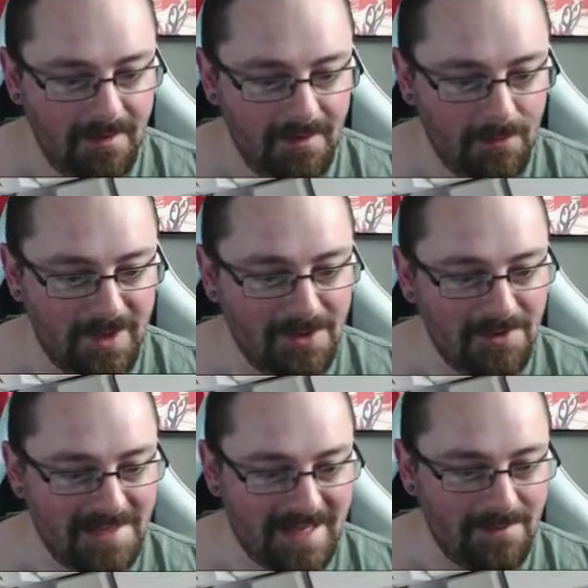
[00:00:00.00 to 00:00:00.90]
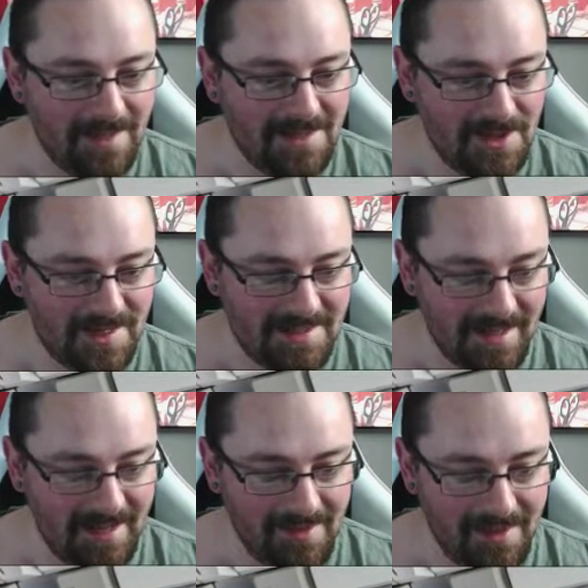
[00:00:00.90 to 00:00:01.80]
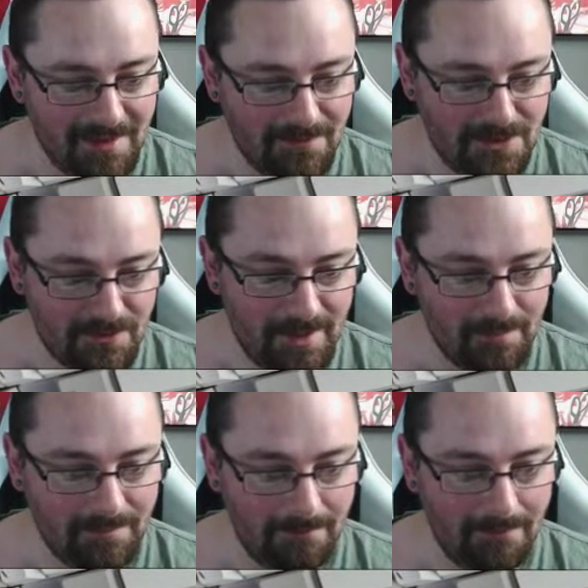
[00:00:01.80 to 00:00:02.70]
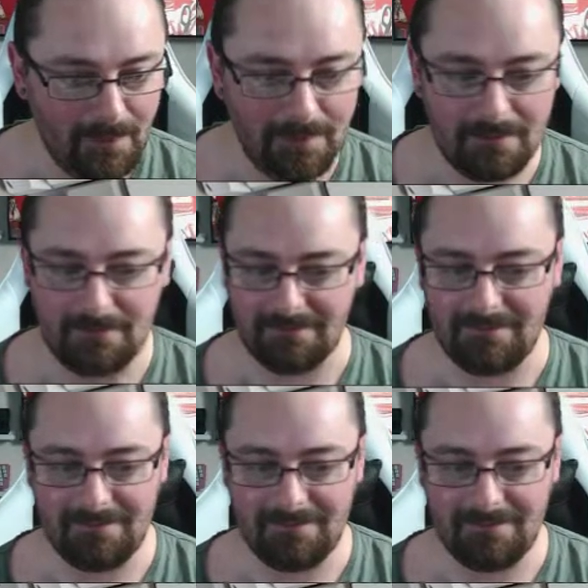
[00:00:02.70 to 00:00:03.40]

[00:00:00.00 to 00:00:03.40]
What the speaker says: We can do the same thing as yesterday at the end of the stream. Ooh.